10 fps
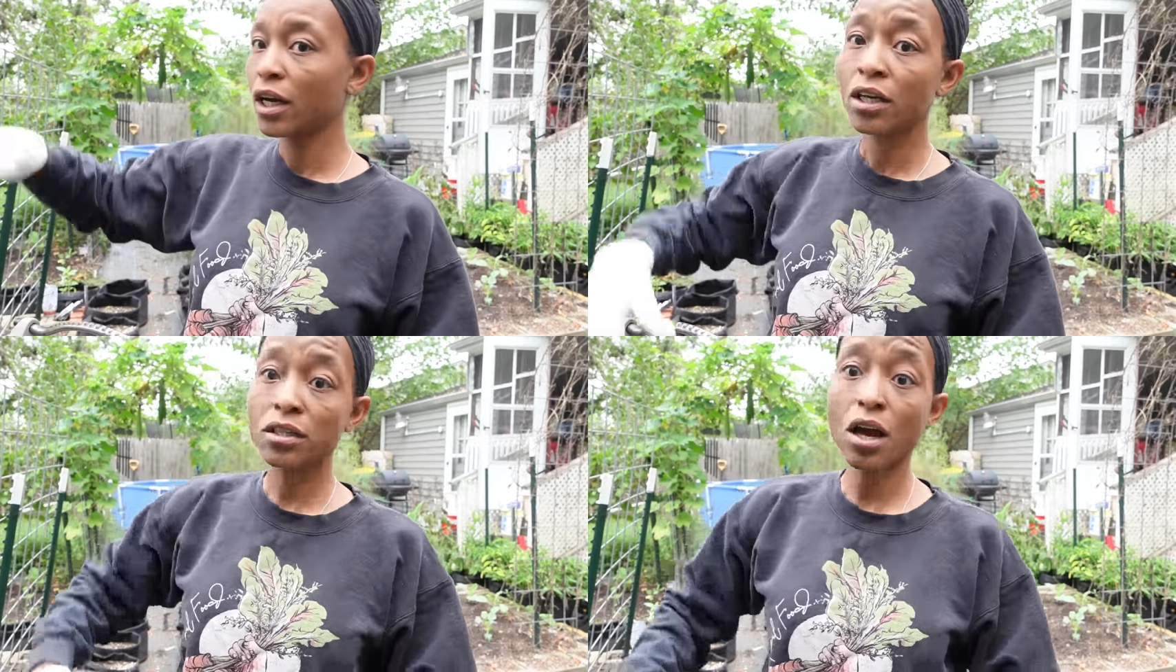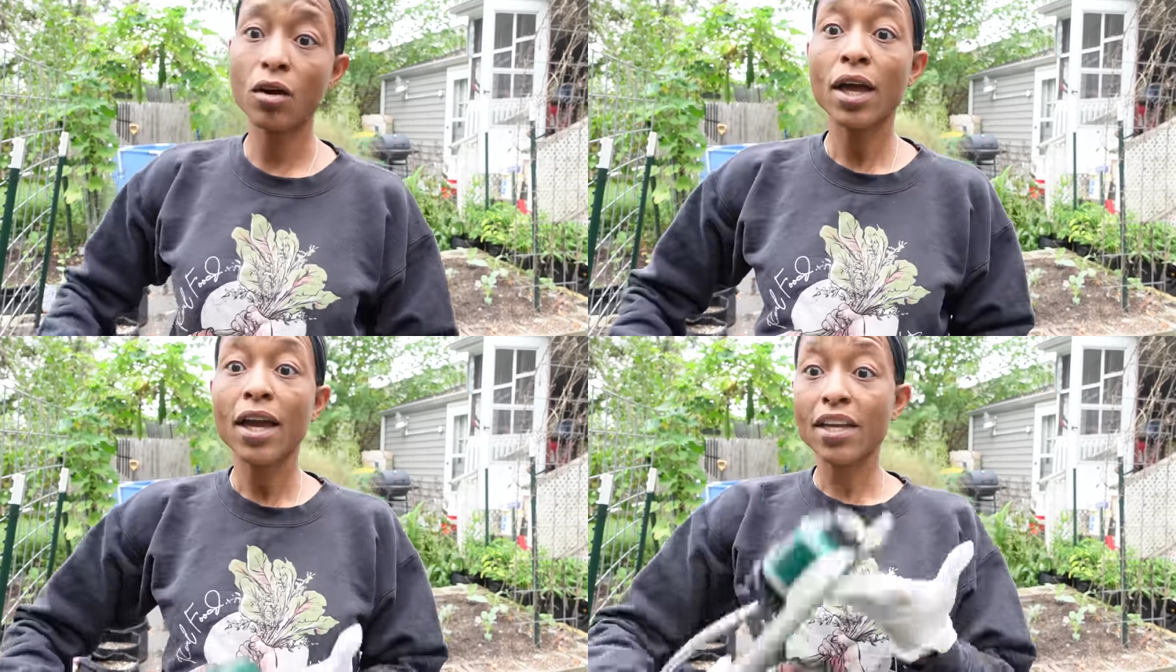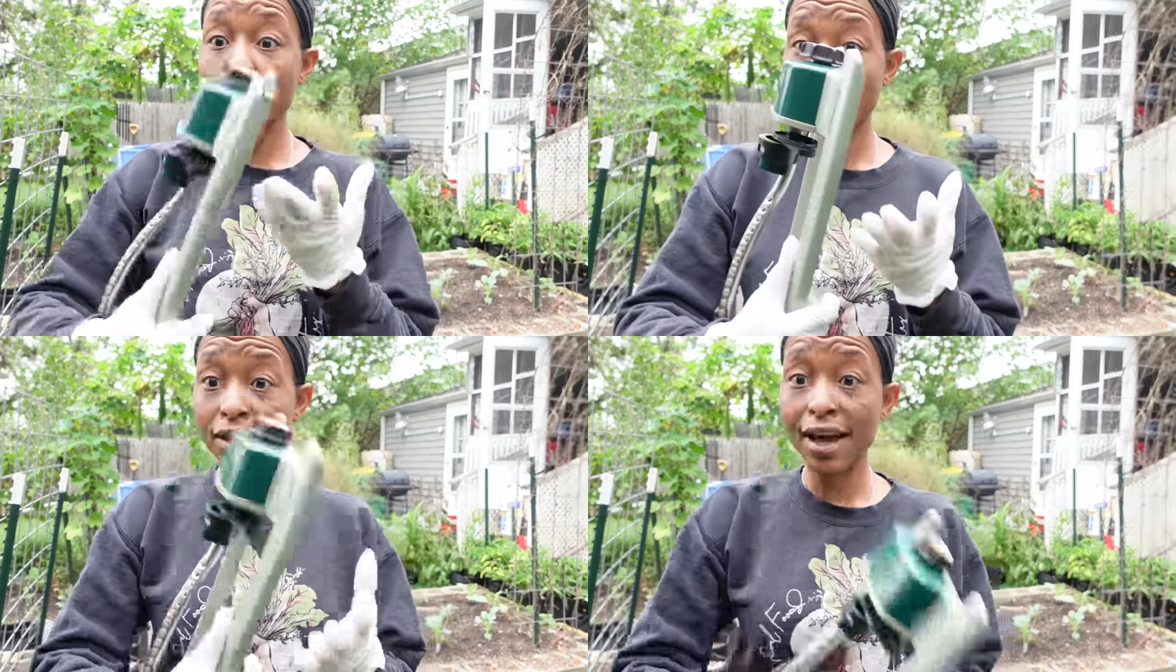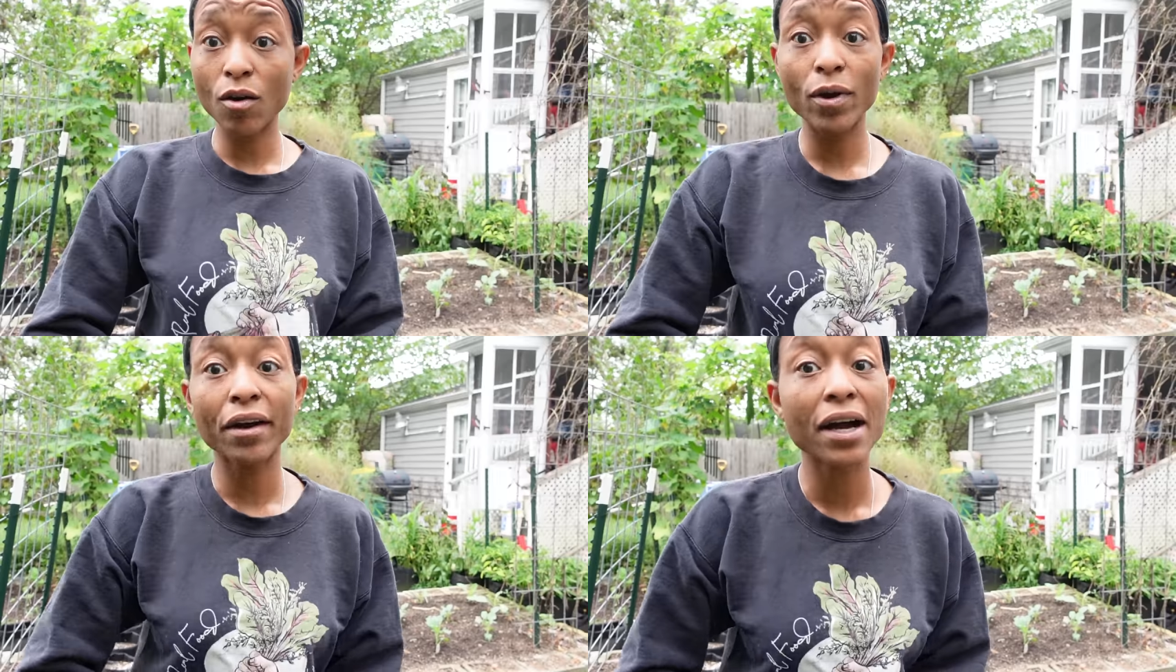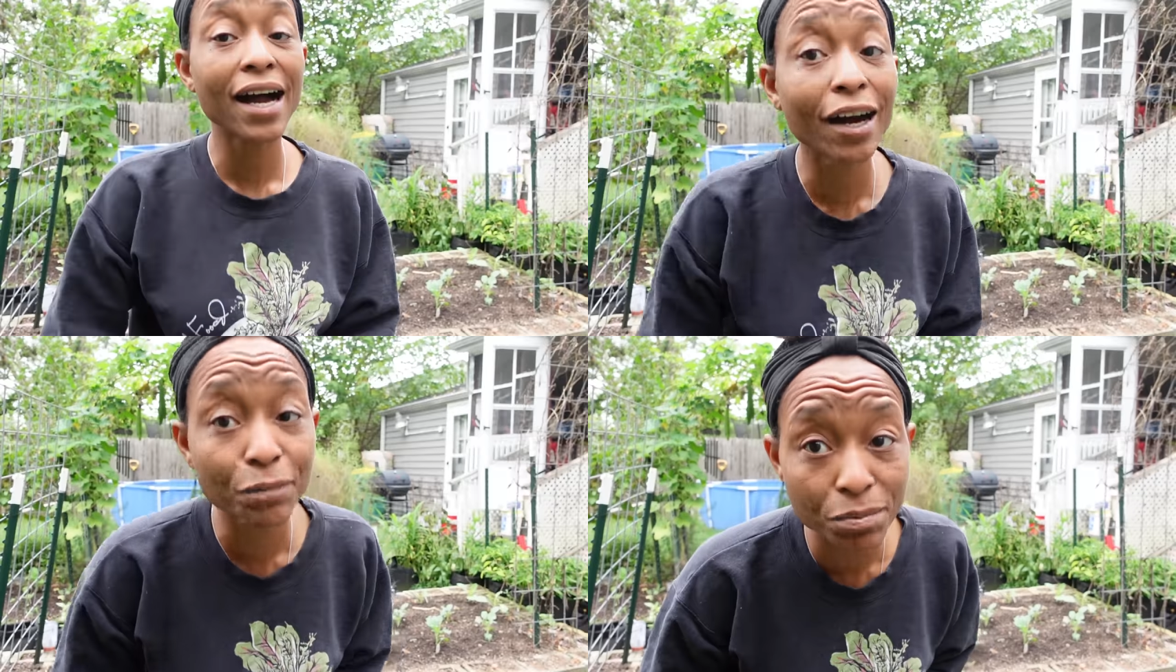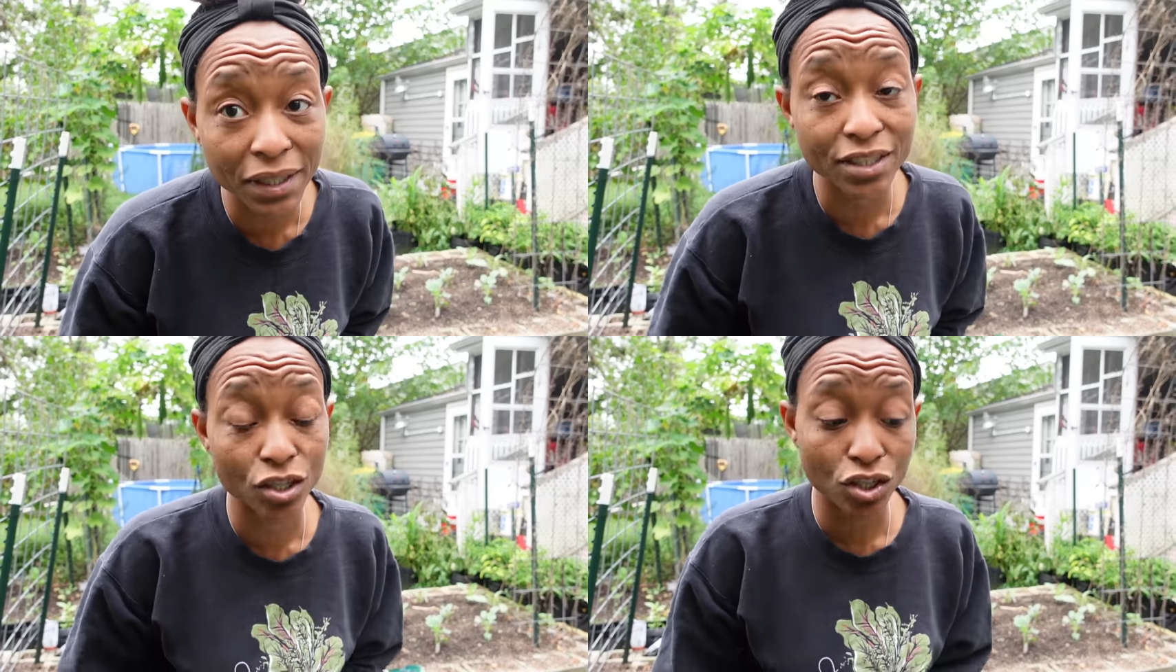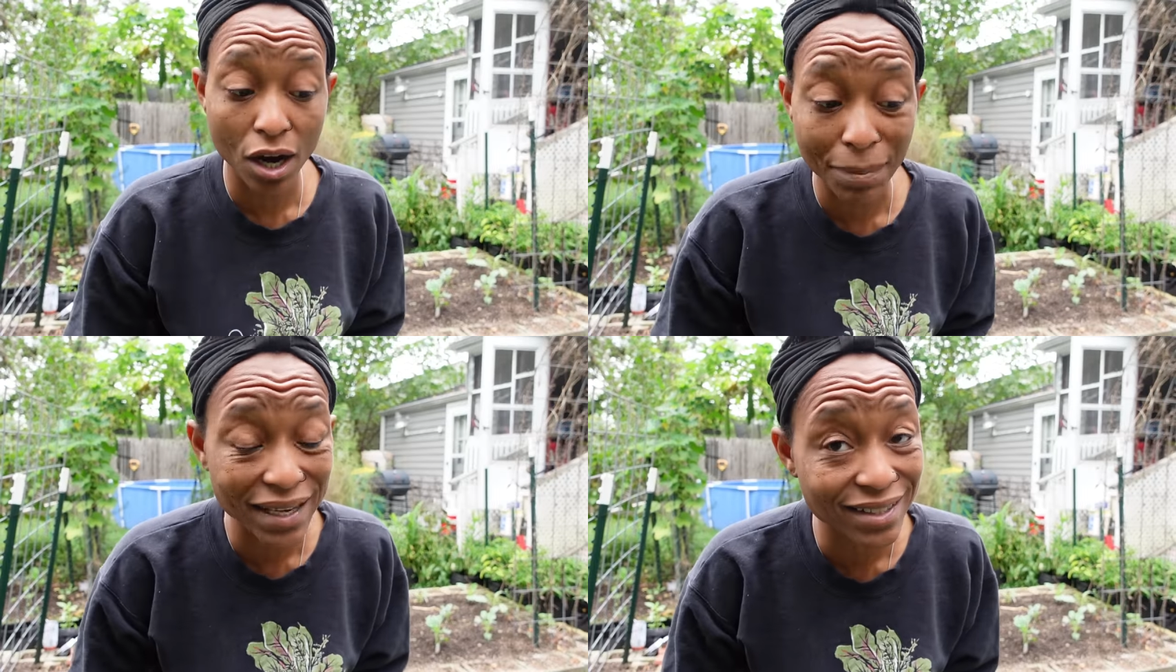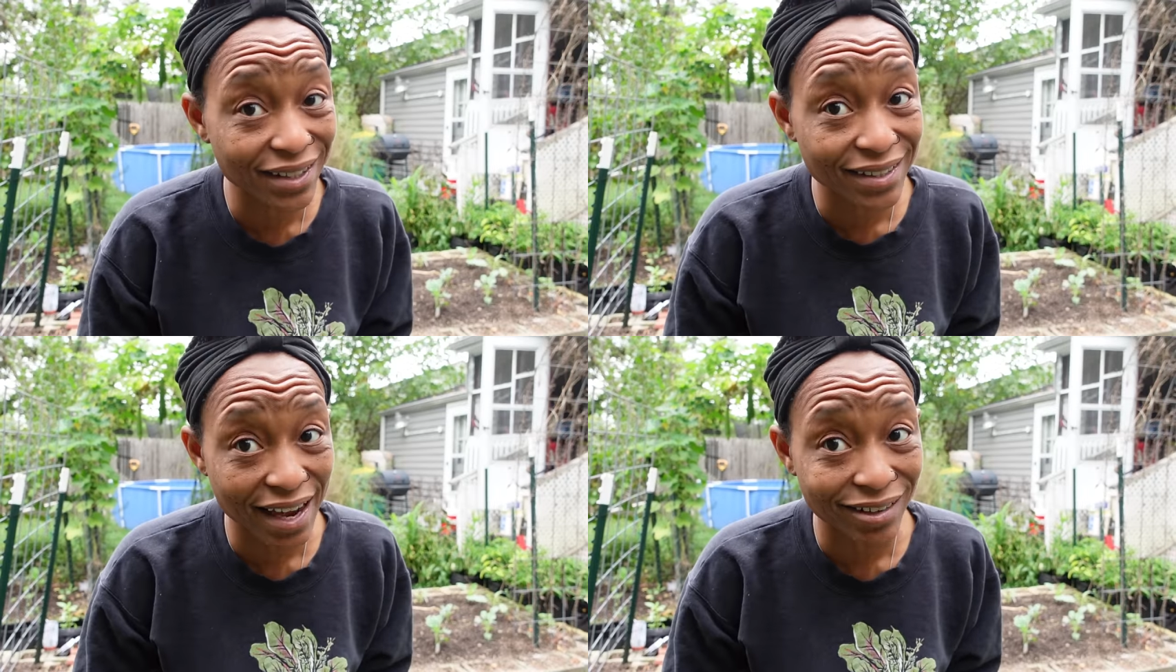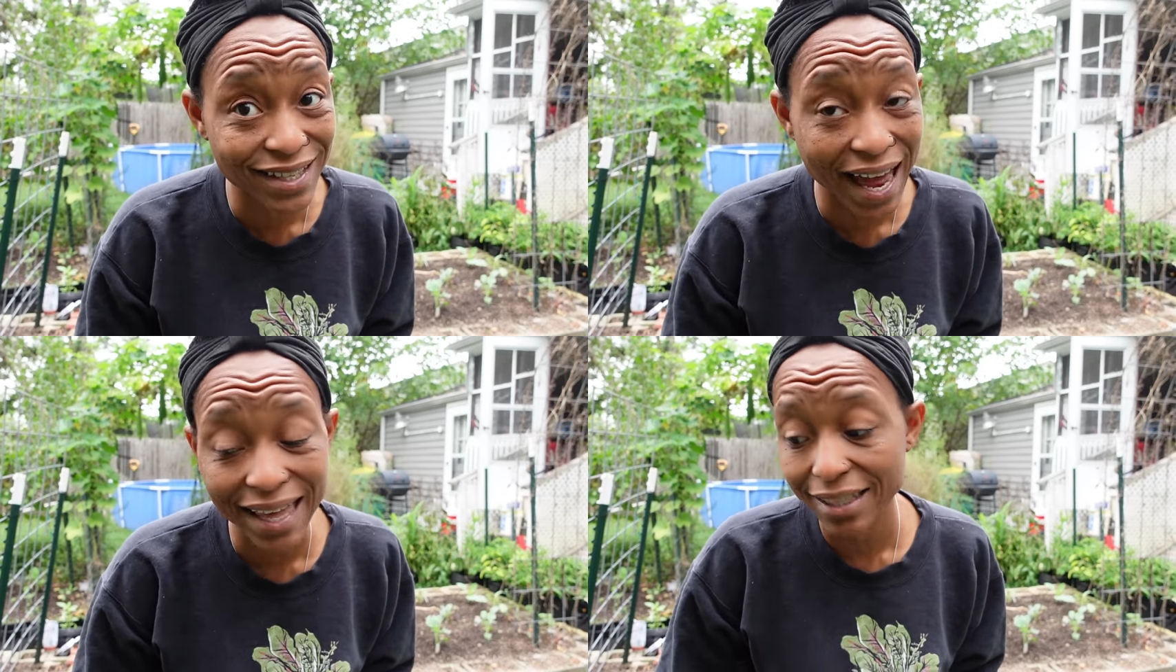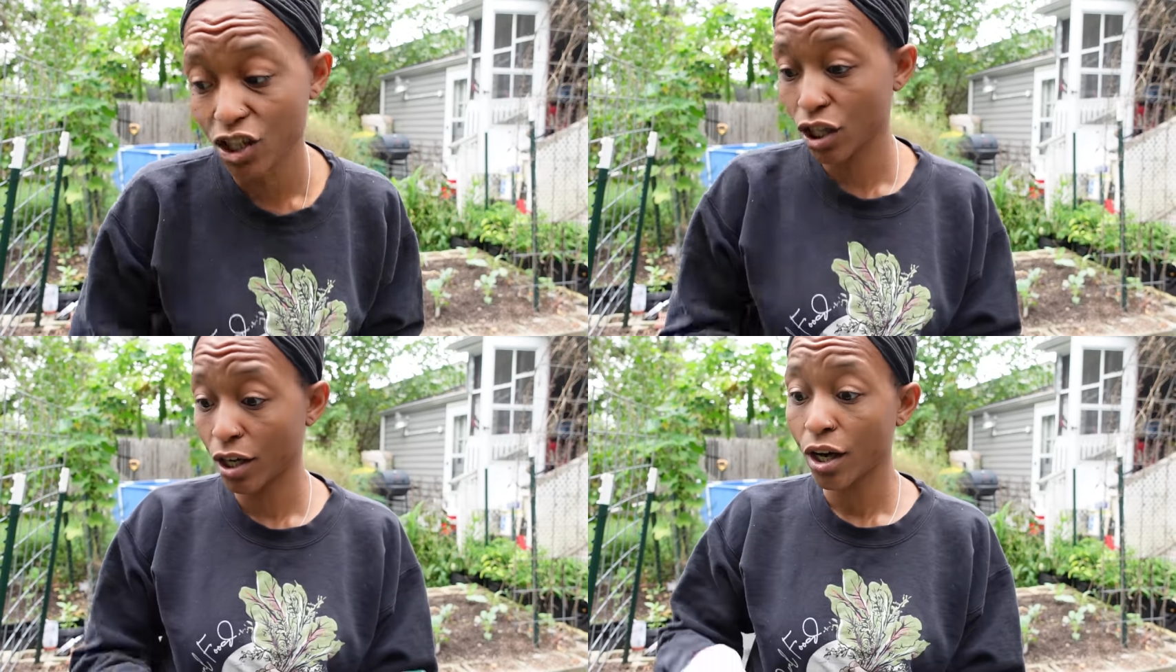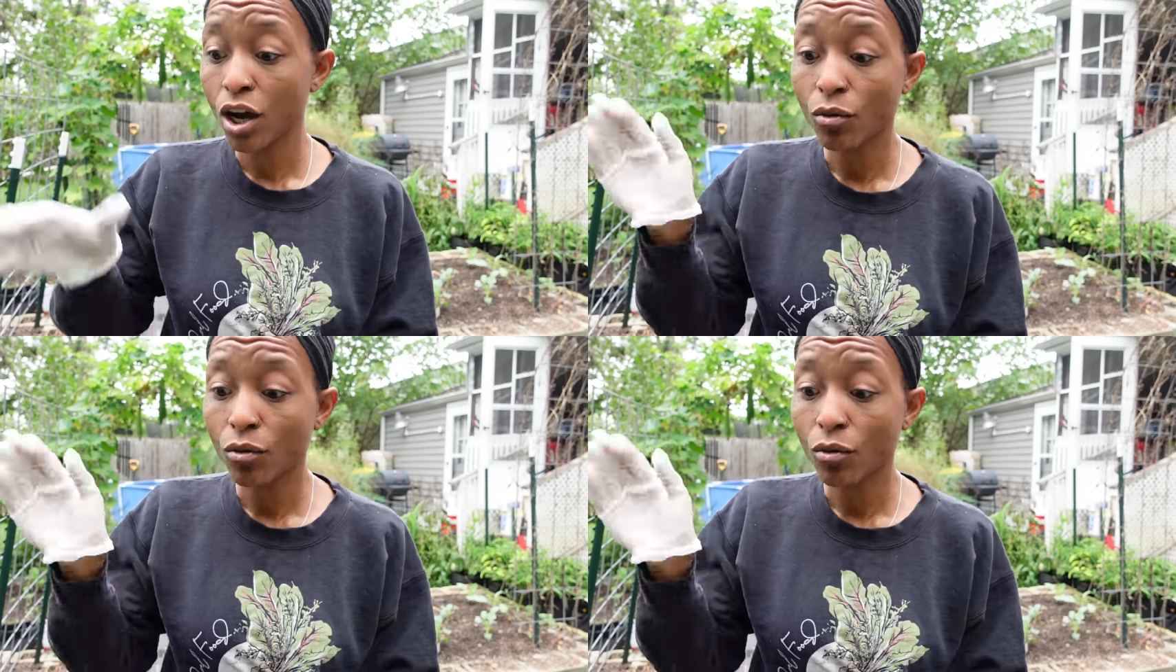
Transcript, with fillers: So it's worked out well. Helped me to start my seeds outside this year,